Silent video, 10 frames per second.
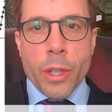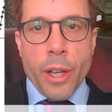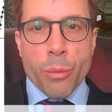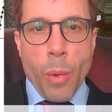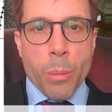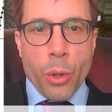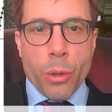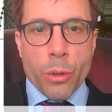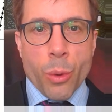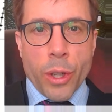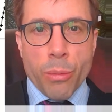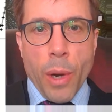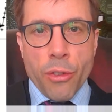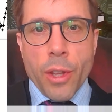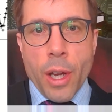allows my model to
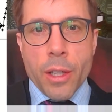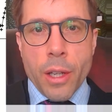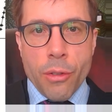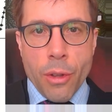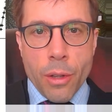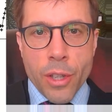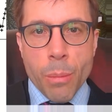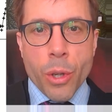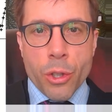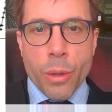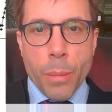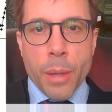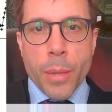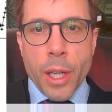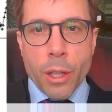express the ideas that temperature
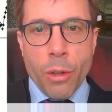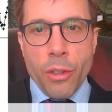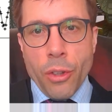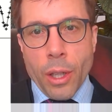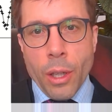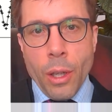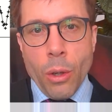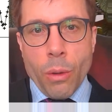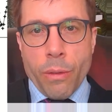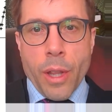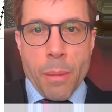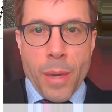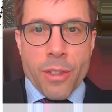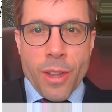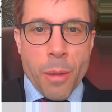might be increasing, or for that
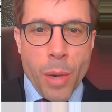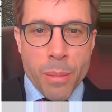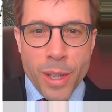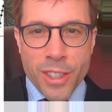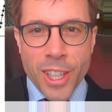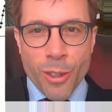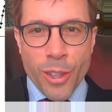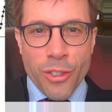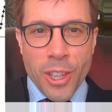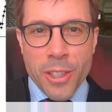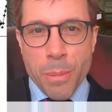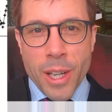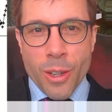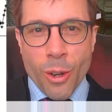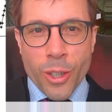matter they might be decreasing
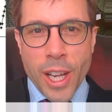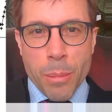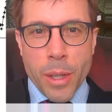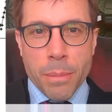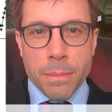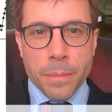depending on gamma.